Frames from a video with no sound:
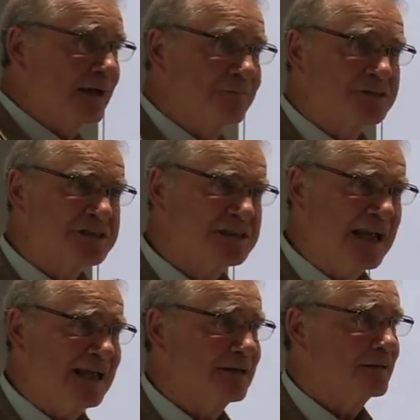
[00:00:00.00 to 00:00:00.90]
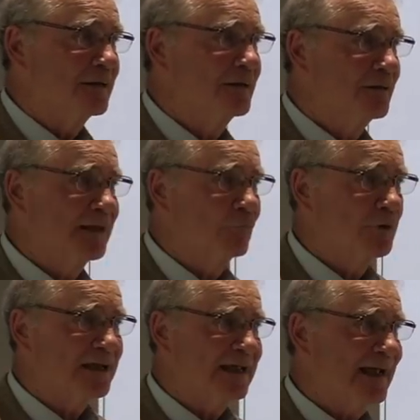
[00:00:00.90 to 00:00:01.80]
have stated they
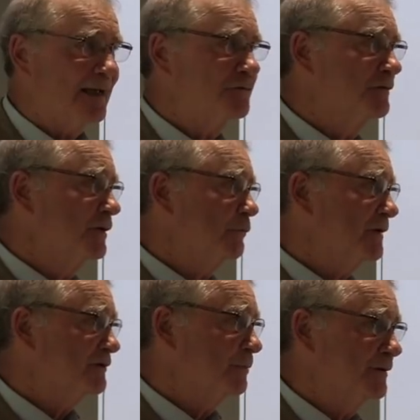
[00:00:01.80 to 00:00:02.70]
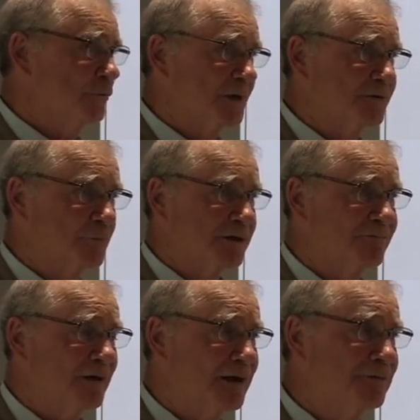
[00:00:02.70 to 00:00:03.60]
want to catch the US by
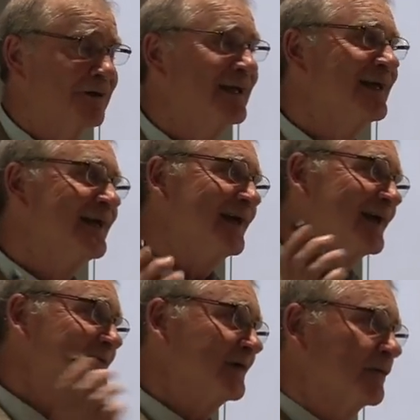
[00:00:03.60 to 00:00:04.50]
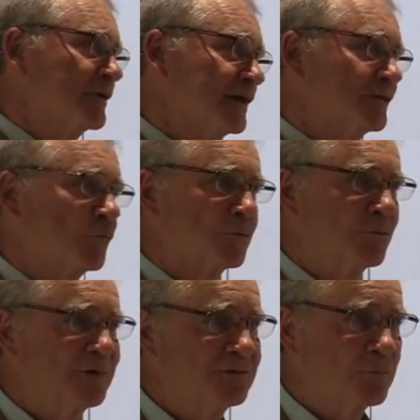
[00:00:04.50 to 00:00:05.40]
2025 and dominate the
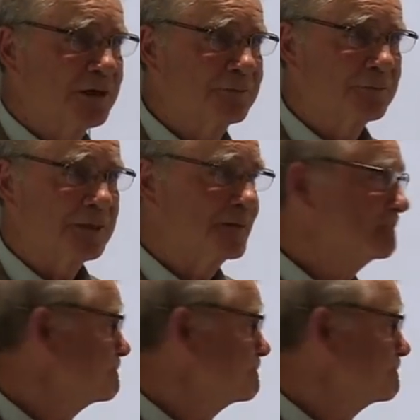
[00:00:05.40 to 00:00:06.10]
world by 2030.